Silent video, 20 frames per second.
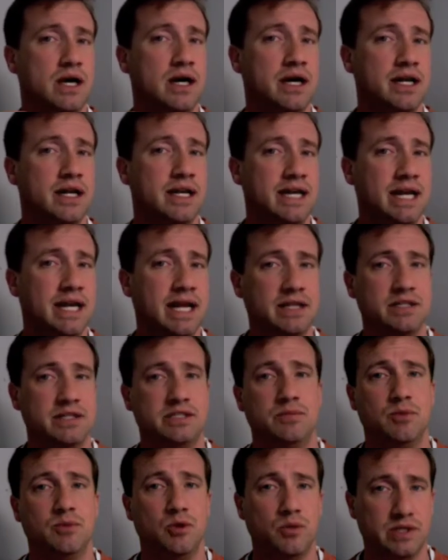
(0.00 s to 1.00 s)

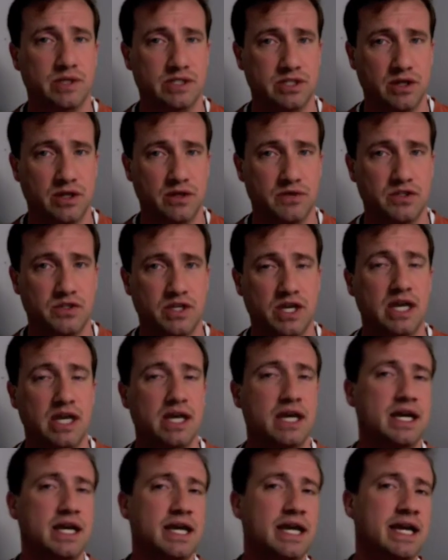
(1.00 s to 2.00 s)
negligible results.
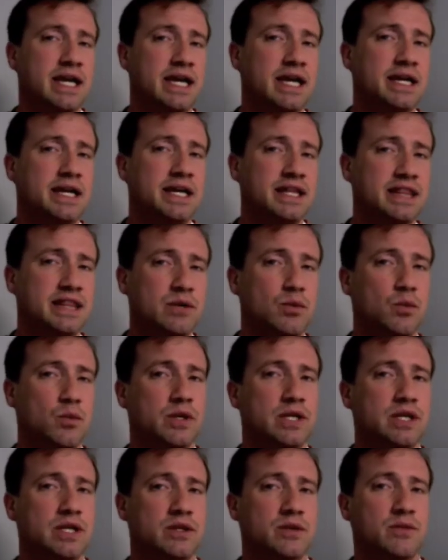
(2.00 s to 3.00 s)
And I think what we're
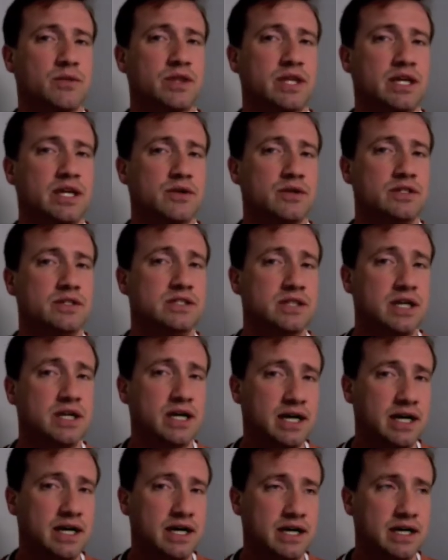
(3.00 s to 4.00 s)
dealing with here is,
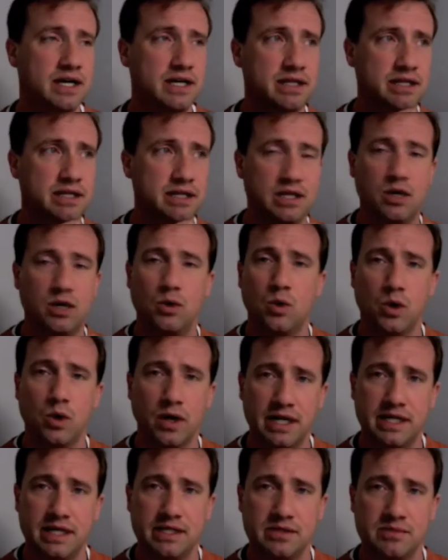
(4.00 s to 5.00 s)

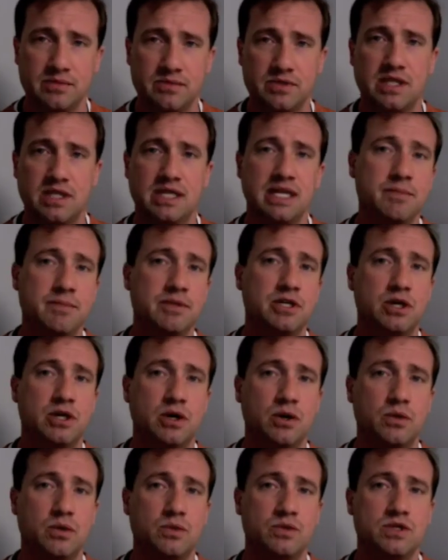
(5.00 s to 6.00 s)
organisms, the
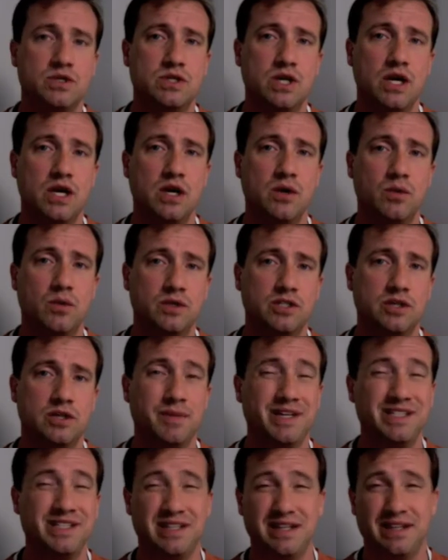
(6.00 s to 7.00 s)
nematodes, which are
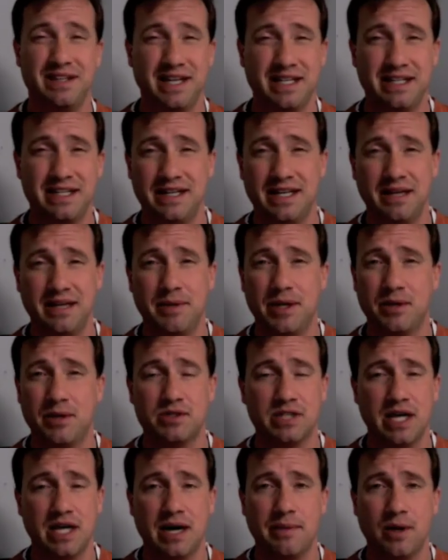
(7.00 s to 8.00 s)
basically like tiny
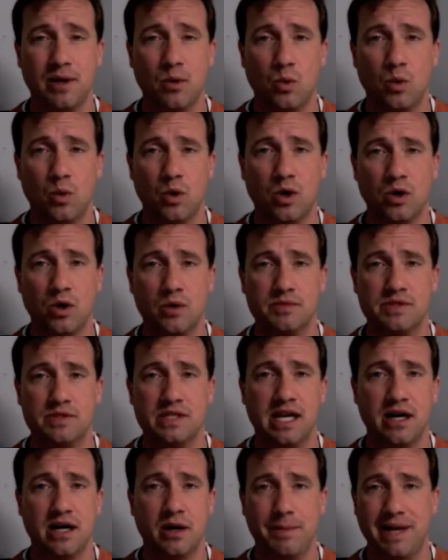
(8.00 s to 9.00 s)
microscopic worms
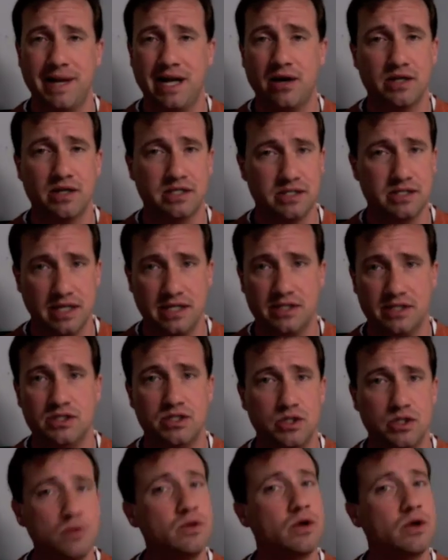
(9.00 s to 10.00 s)
that are parasites
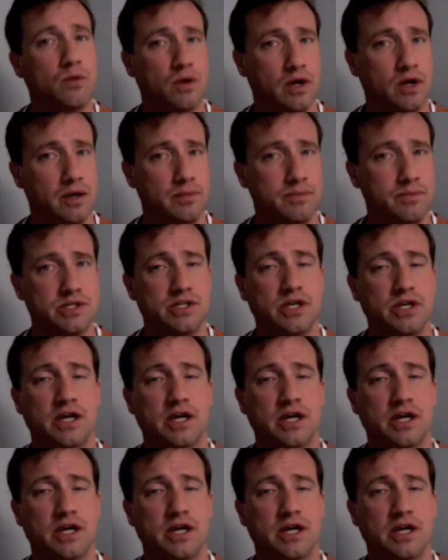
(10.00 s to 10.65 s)
to the grubs.